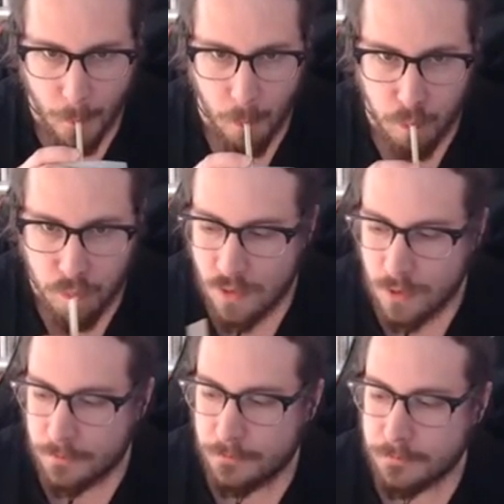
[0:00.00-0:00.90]

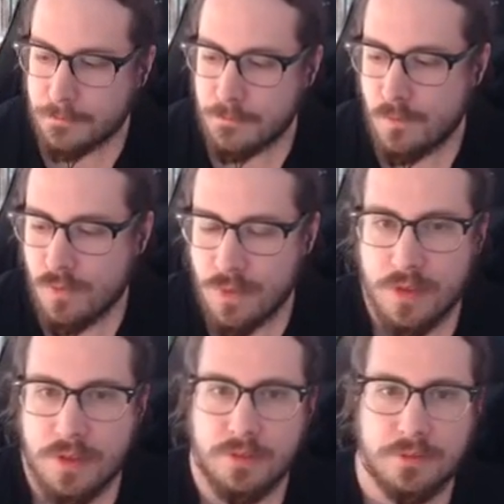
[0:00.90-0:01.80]

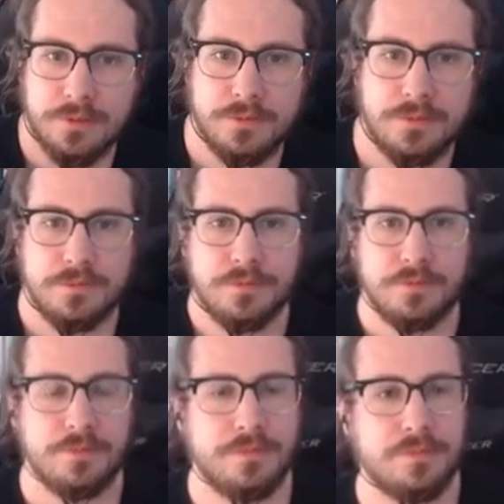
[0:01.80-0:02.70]

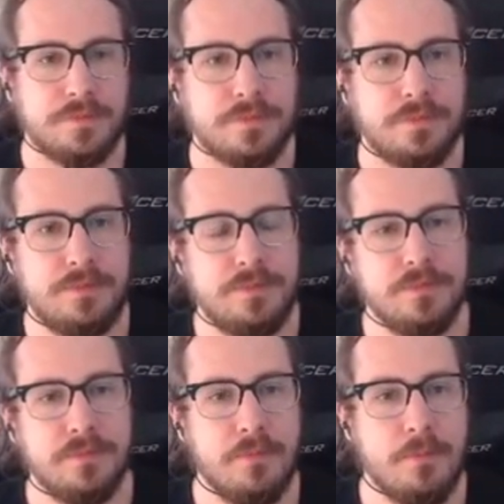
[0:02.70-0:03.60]

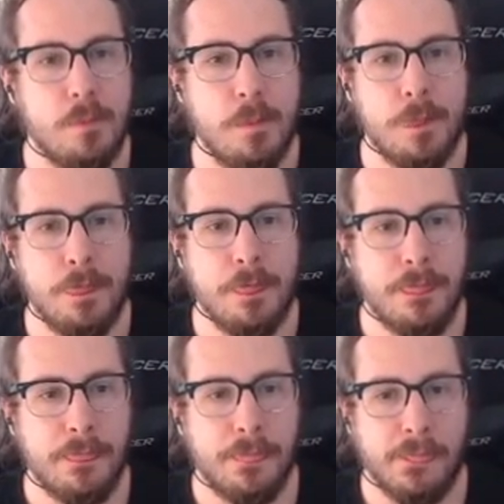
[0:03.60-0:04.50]

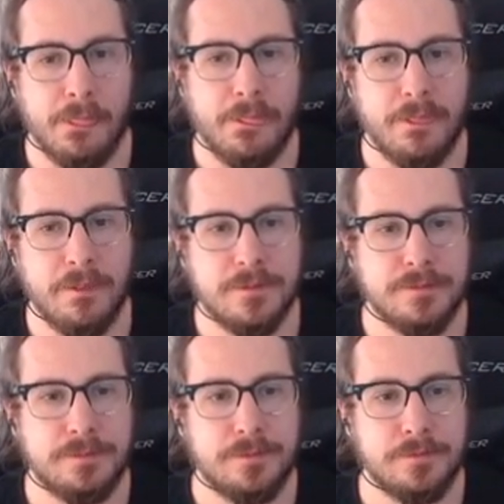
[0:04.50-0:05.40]

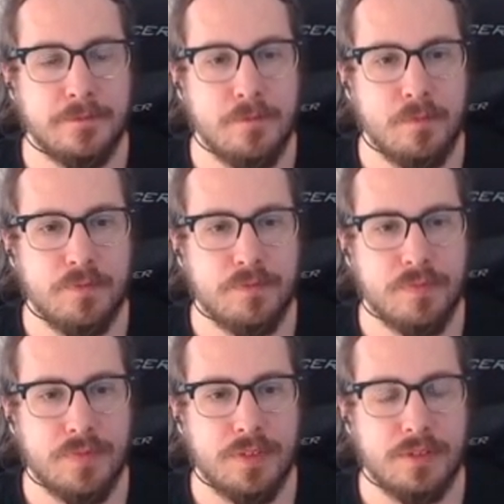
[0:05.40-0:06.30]

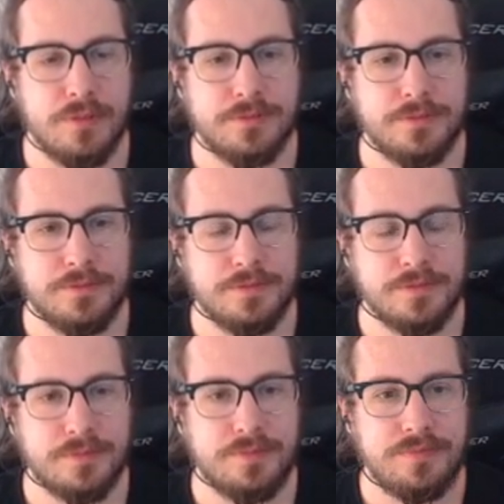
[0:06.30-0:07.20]

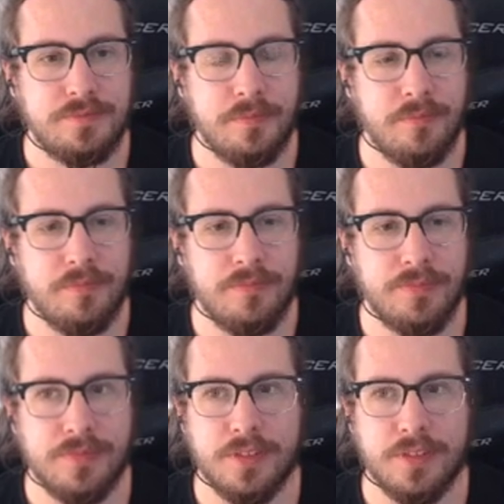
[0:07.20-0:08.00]
No words are spoken by the person on screen.